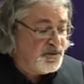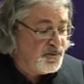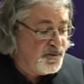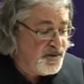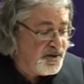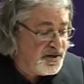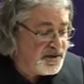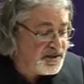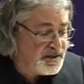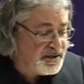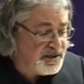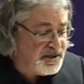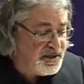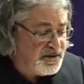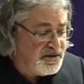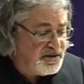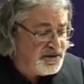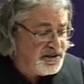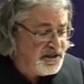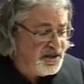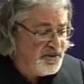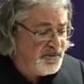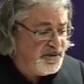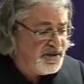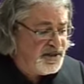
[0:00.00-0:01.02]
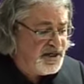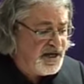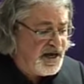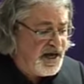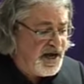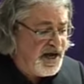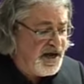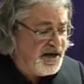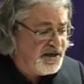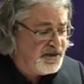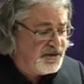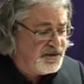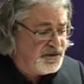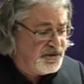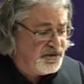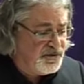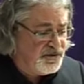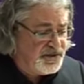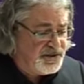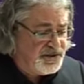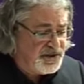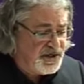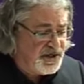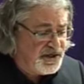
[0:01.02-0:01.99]
to work closely with the
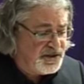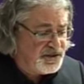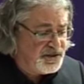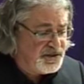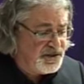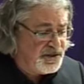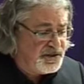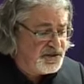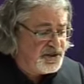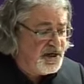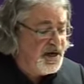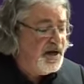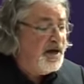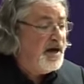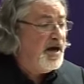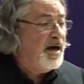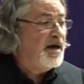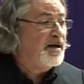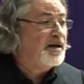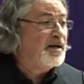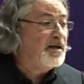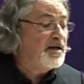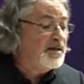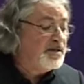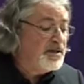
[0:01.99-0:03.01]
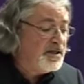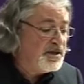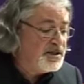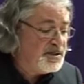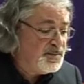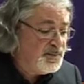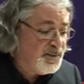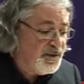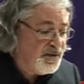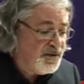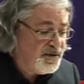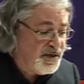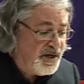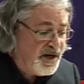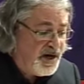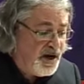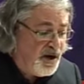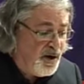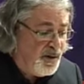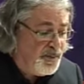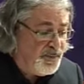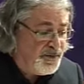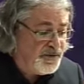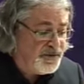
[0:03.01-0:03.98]
actual researchers and explore their
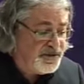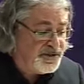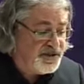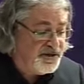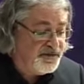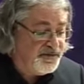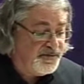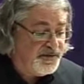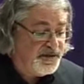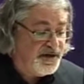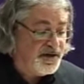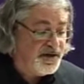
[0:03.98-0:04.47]
operative